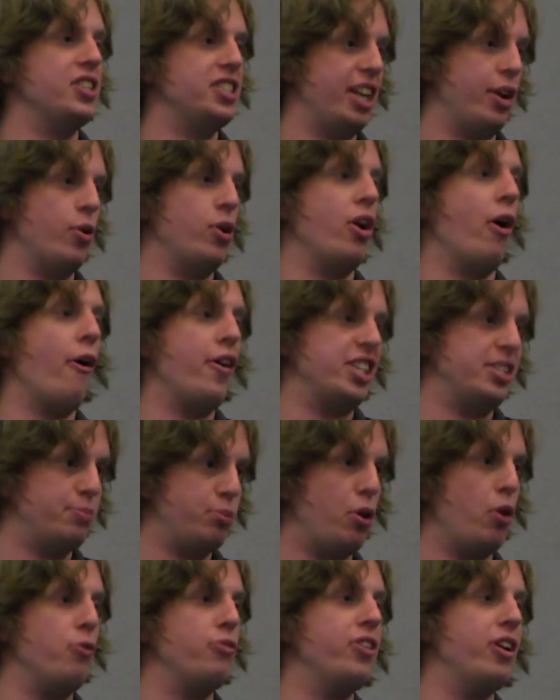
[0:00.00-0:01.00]
zero knowledge
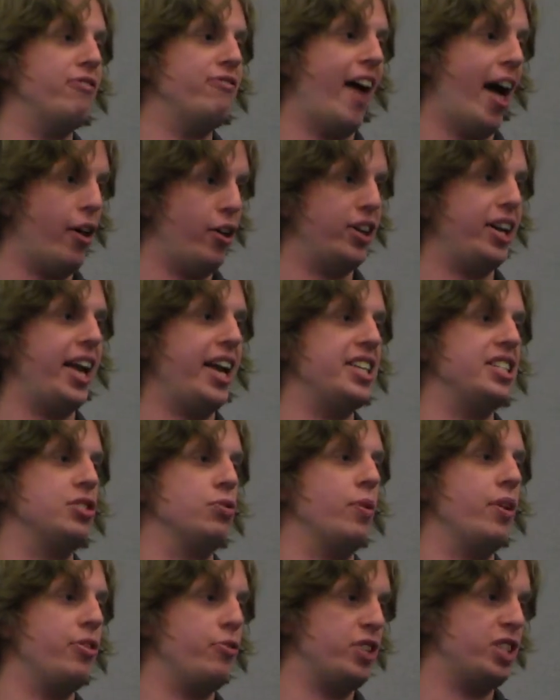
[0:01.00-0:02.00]
proof that validates
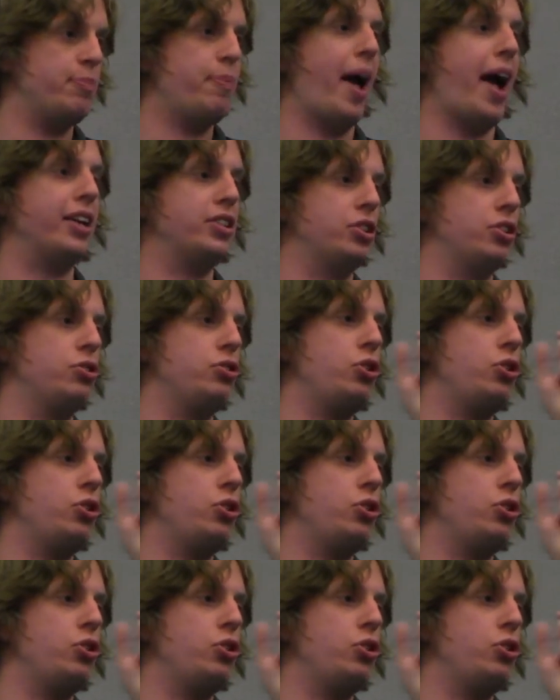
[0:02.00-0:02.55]
with respect